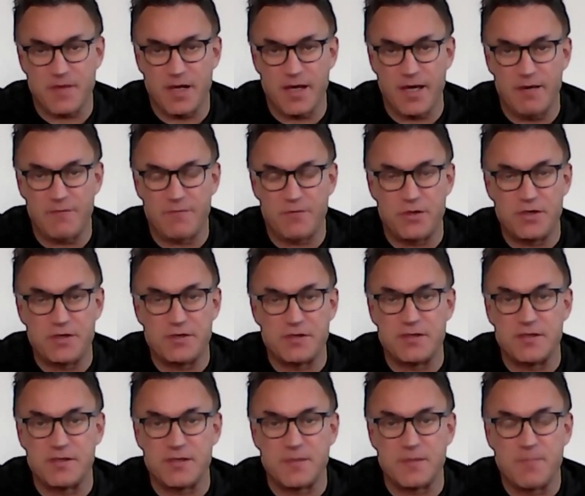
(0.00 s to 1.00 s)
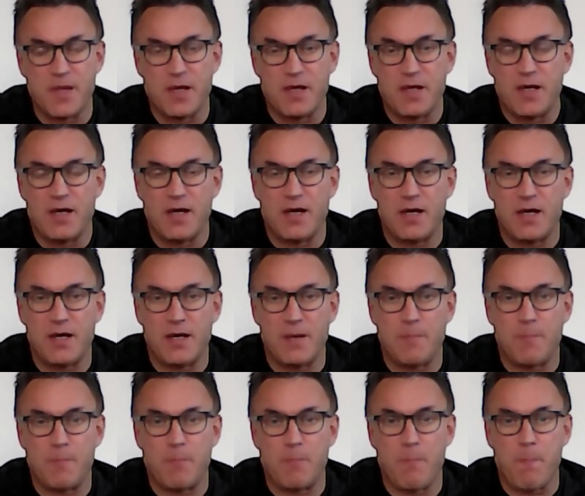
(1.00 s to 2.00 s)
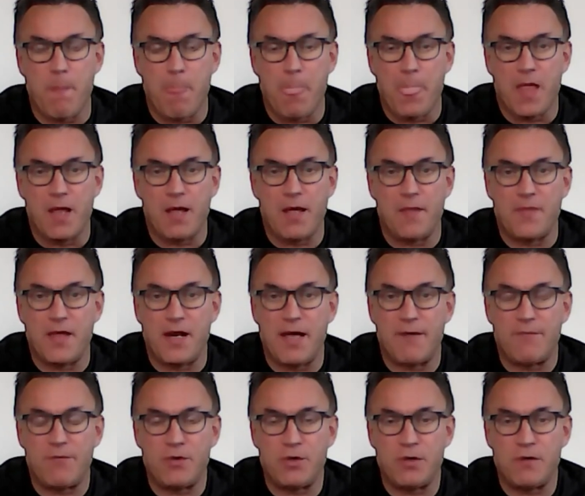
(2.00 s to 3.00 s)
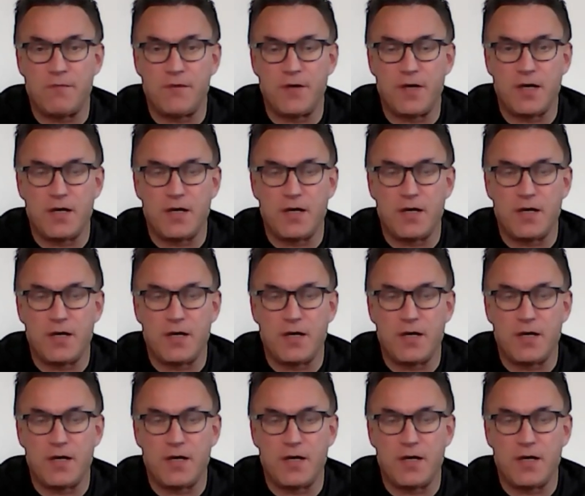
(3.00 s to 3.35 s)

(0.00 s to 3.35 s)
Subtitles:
Yeah, for instance, at the level of